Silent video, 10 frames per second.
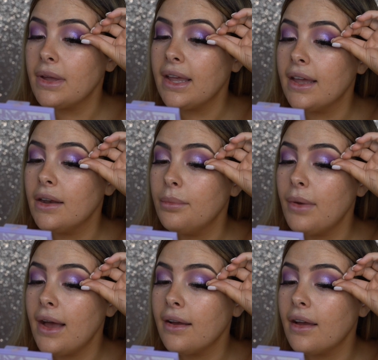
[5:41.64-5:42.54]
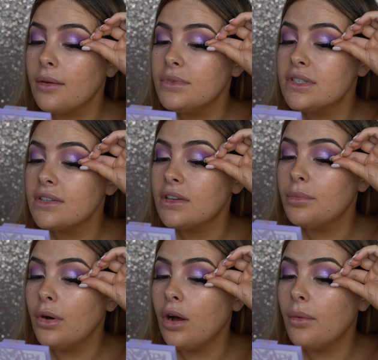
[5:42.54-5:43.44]
my head back, I'm just going
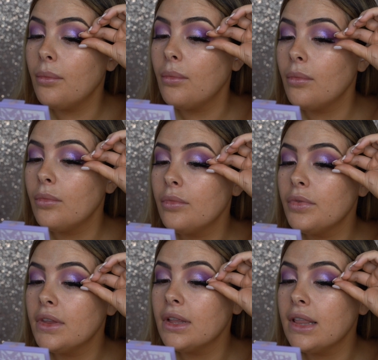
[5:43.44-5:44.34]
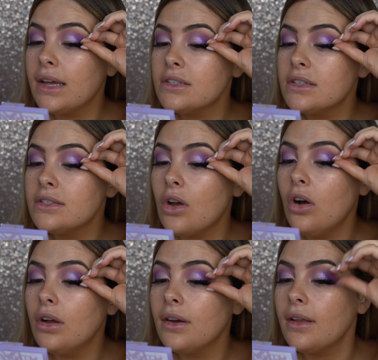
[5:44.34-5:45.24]
to pop the lashes
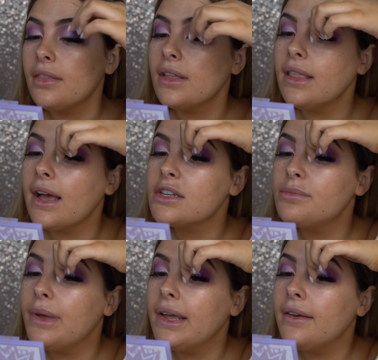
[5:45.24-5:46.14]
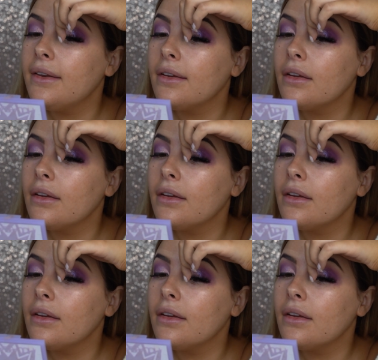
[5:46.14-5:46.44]
on the lash bed.